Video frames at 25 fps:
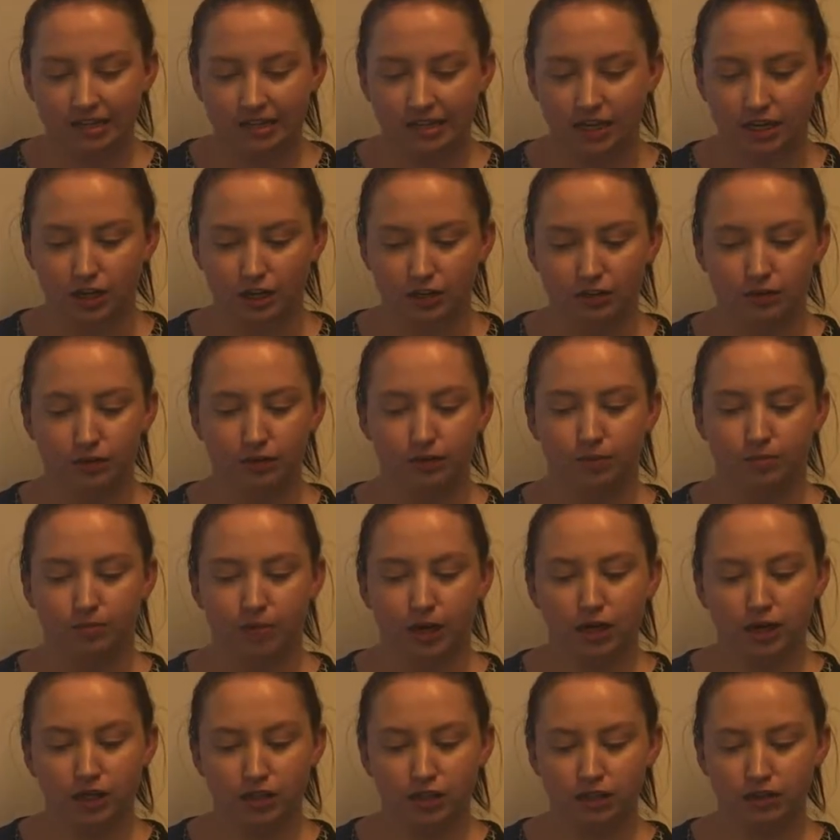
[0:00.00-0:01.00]
can include
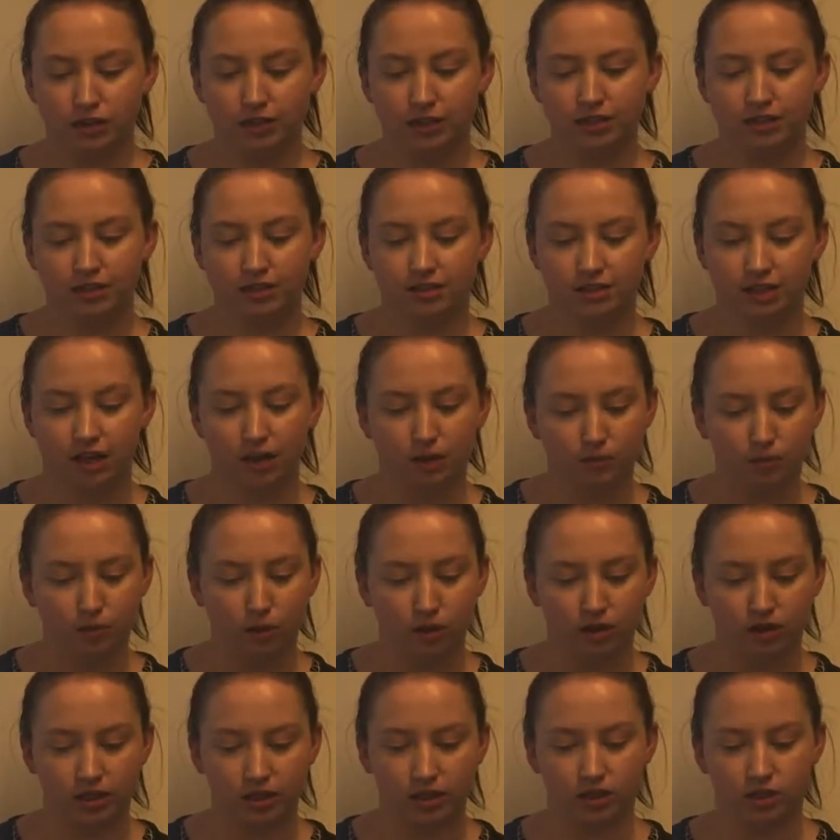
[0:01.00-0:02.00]
puncturing, sudden
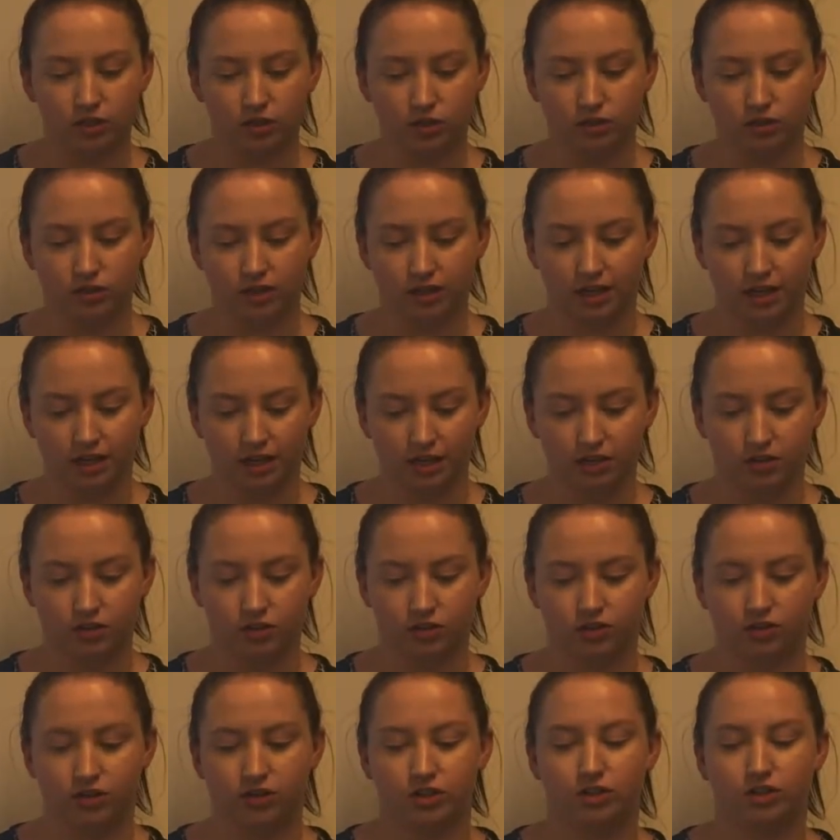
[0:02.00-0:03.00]
blockage or sudden
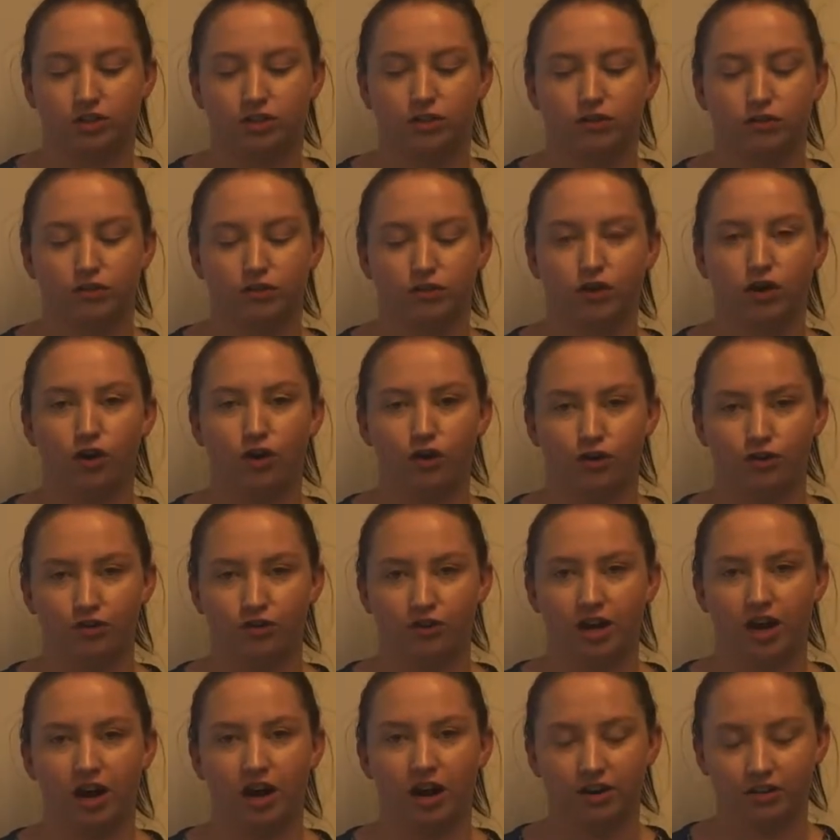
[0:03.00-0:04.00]
constriction of the
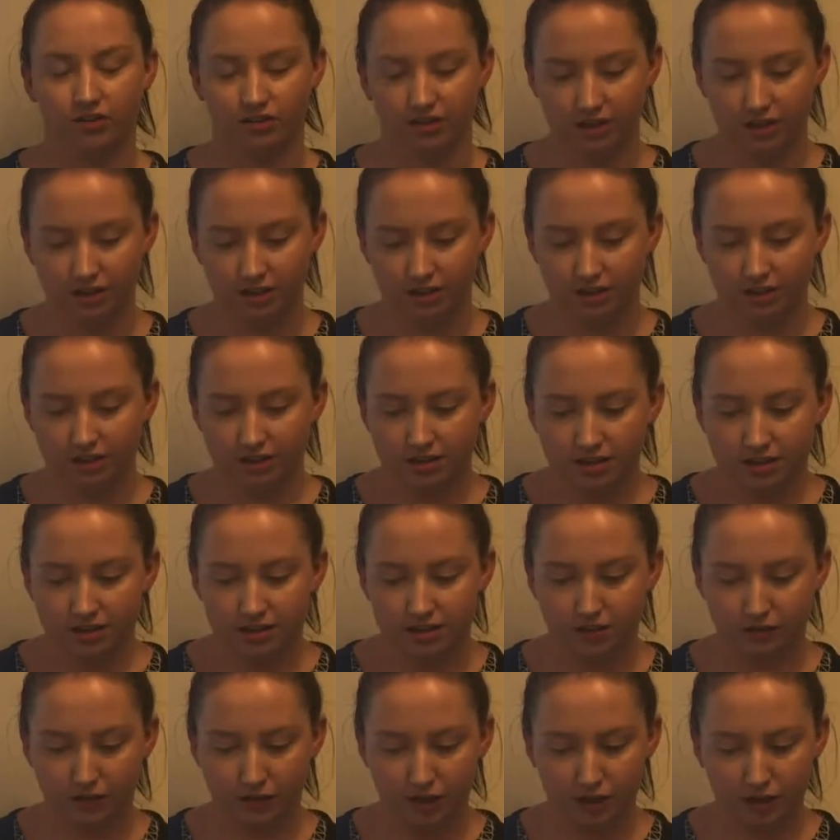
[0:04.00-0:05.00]
coronary artery,
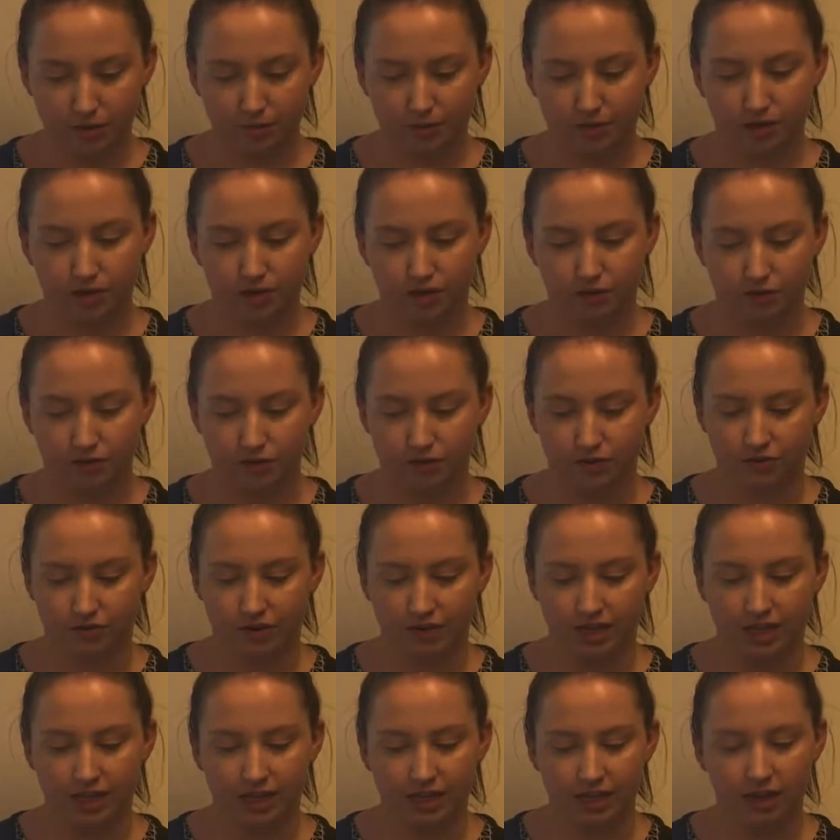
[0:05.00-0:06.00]
development of an
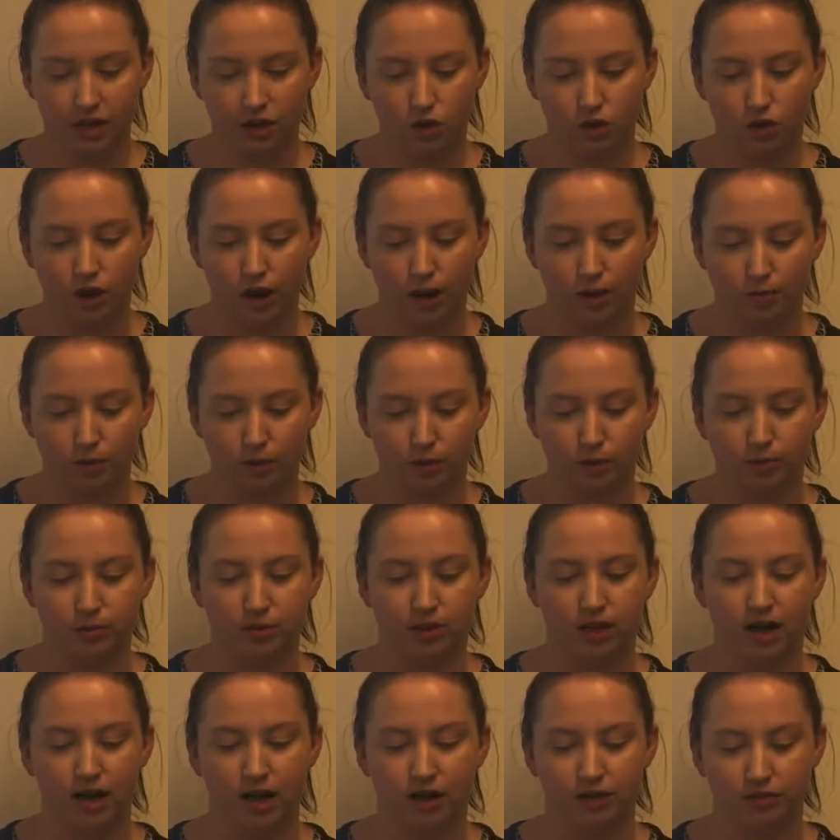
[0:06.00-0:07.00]
irregular or
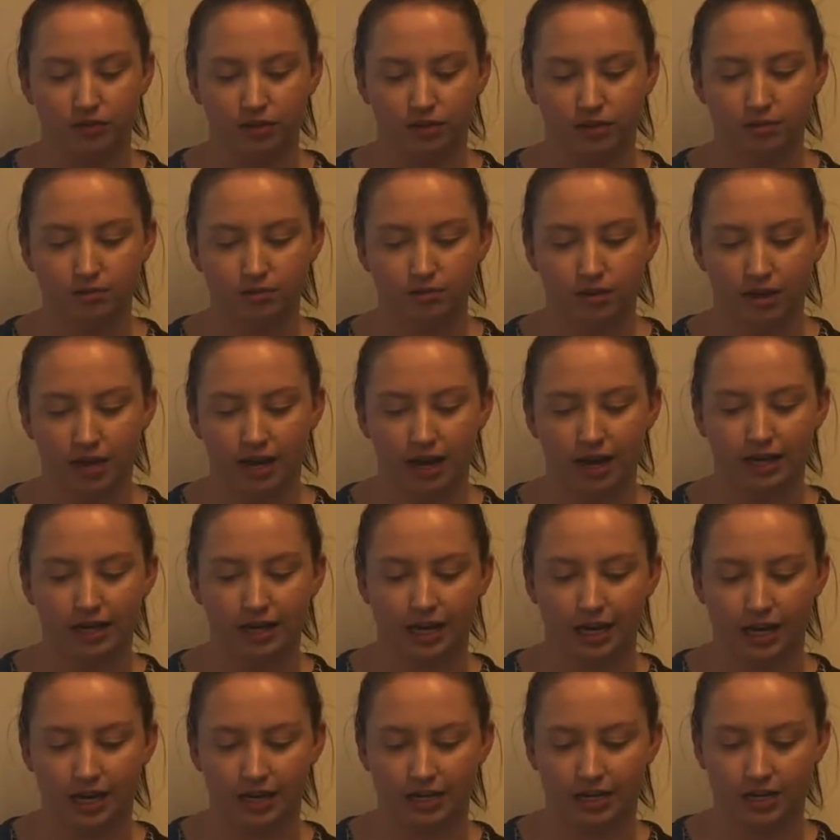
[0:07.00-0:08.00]
abnormal heart rhythm, and
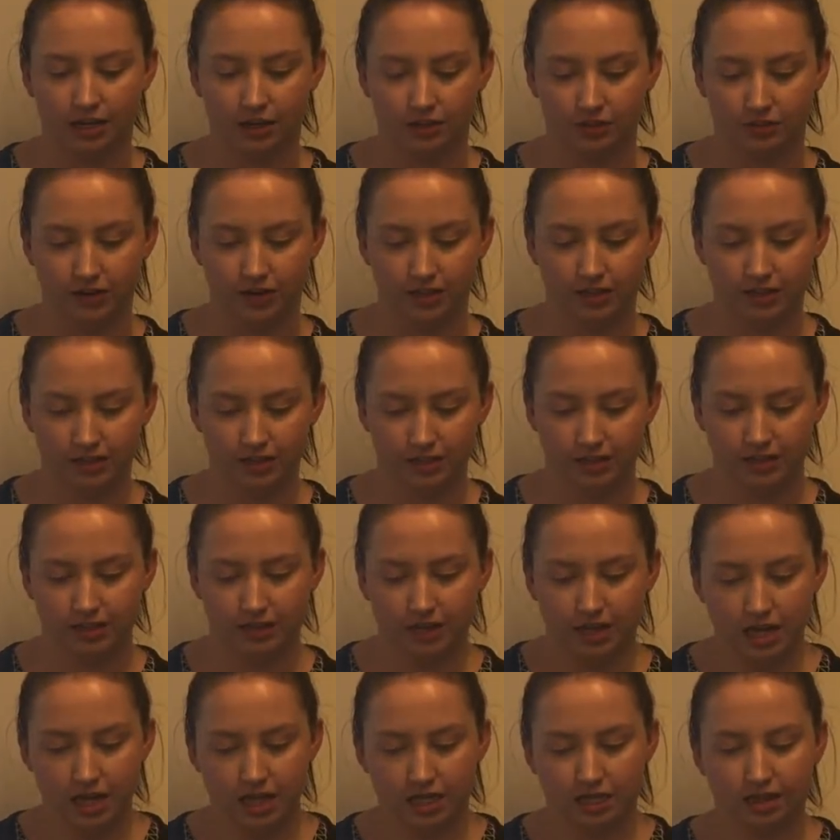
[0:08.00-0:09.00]
cardiac arrest.
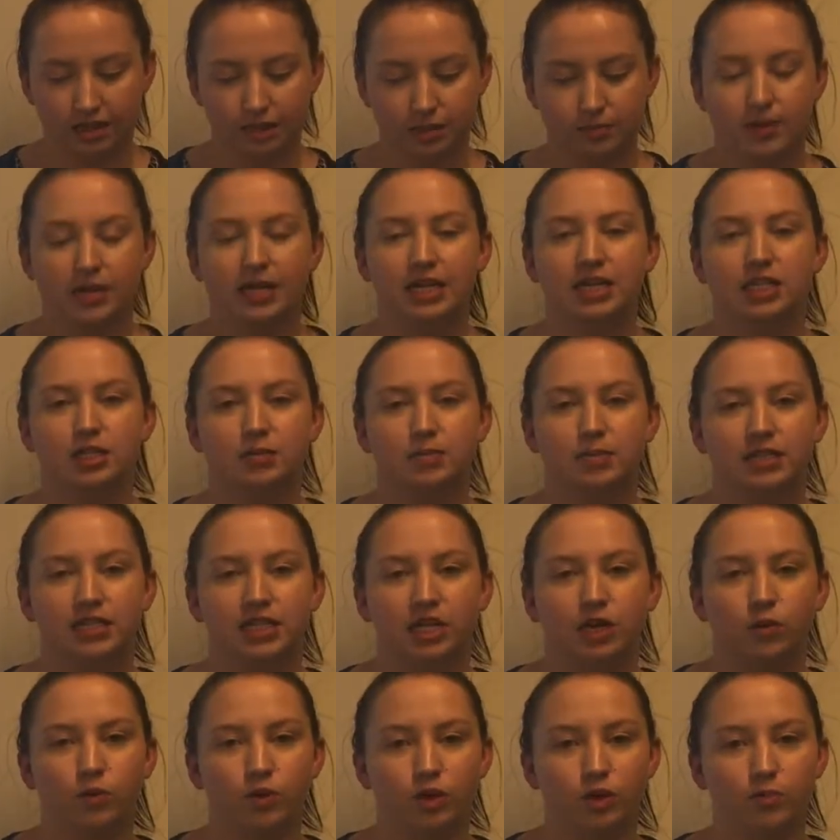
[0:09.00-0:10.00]
These may need to be
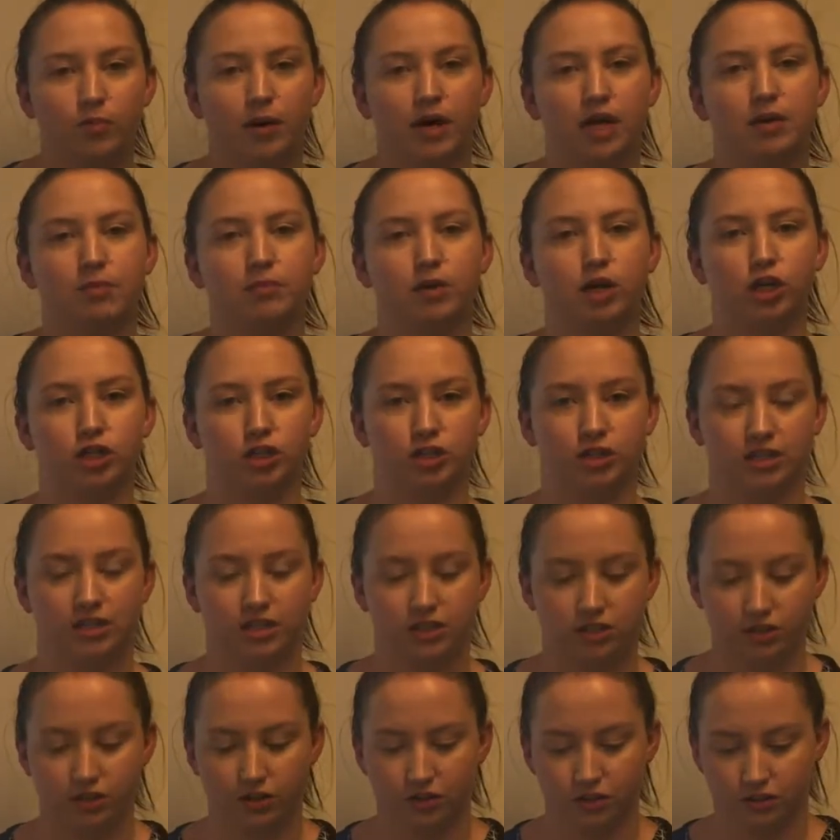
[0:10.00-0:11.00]
dealt with by emergency
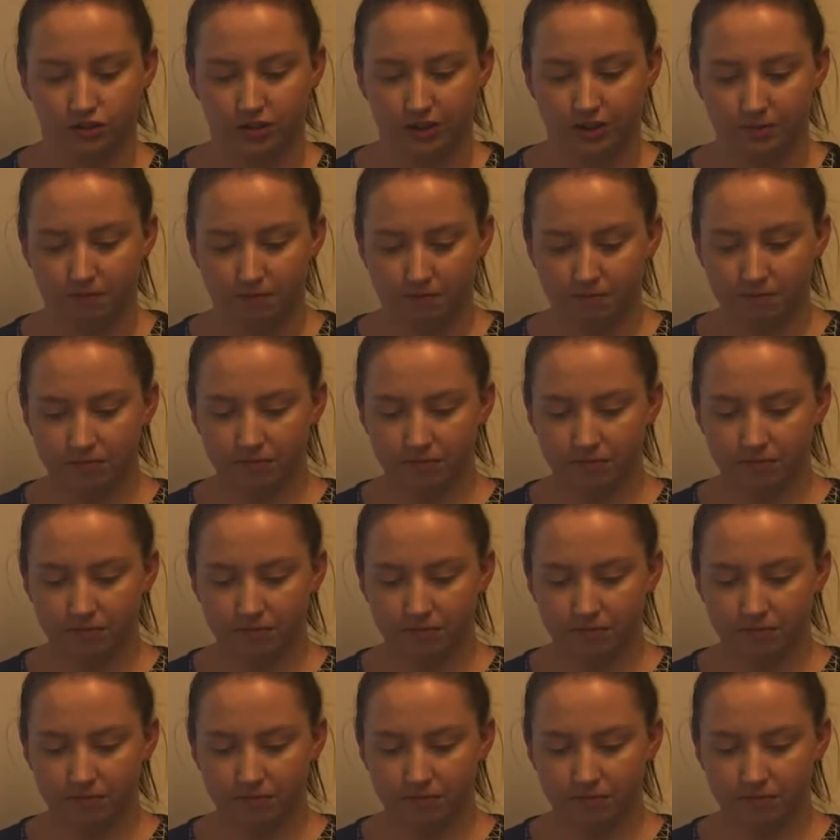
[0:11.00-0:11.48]
surgery.